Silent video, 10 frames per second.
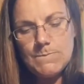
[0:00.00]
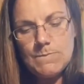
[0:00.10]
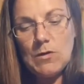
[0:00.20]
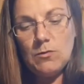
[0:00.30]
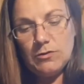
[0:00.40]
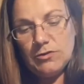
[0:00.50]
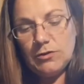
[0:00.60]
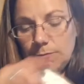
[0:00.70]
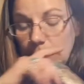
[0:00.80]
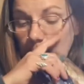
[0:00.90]
or this could
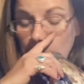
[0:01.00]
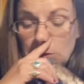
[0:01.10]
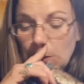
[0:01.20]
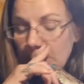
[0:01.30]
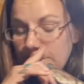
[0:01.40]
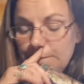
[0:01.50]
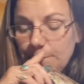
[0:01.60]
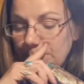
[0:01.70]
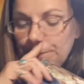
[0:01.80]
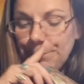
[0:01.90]
be you.
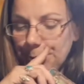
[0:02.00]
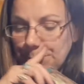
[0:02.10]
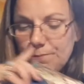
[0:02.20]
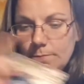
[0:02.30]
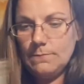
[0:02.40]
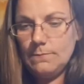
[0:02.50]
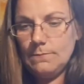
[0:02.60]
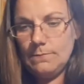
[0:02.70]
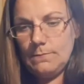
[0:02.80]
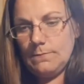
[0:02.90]

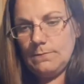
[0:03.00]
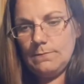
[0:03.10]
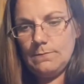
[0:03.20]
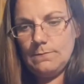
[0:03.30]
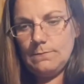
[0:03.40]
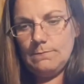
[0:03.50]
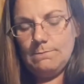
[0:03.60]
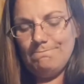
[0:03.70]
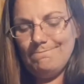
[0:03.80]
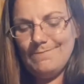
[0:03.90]

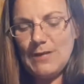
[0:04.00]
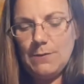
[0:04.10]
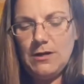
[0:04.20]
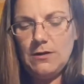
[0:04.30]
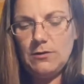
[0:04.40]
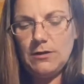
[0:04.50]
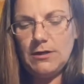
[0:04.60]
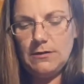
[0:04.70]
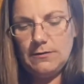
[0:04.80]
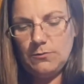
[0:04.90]
I'm kind of looking at
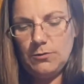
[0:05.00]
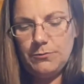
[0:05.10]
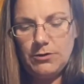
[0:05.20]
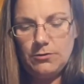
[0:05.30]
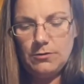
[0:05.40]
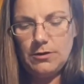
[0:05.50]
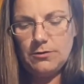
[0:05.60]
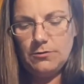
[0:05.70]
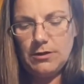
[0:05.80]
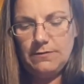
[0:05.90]
it as a woman in your
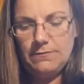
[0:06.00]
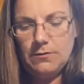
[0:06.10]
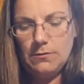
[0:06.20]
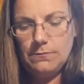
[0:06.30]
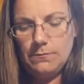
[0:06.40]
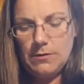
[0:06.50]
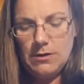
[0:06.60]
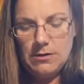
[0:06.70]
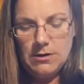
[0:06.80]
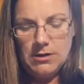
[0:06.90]
life, though.
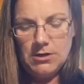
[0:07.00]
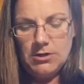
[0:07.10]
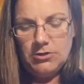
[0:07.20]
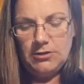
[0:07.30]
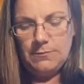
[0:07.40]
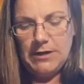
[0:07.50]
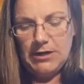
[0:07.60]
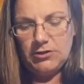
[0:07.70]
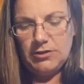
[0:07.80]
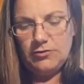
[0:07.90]
She's
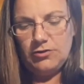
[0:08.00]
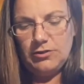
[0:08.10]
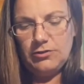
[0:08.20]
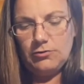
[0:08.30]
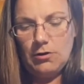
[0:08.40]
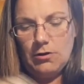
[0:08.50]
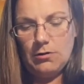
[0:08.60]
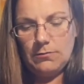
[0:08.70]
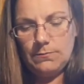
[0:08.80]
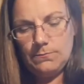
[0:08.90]
passionate. She's strong.
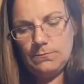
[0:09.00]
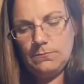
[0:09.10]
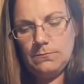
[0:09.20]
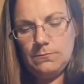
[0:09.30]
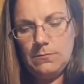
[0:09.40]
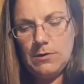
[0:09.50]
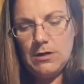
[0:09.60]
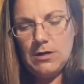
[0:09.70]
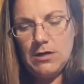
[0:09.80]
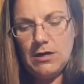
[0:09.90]

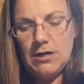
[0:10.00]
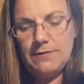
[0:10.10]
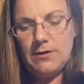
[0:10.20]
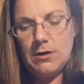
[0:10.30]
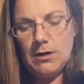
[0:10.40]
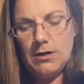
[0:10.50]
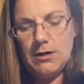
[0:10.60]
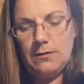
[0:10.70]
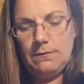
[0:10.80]
Kind of a hothead.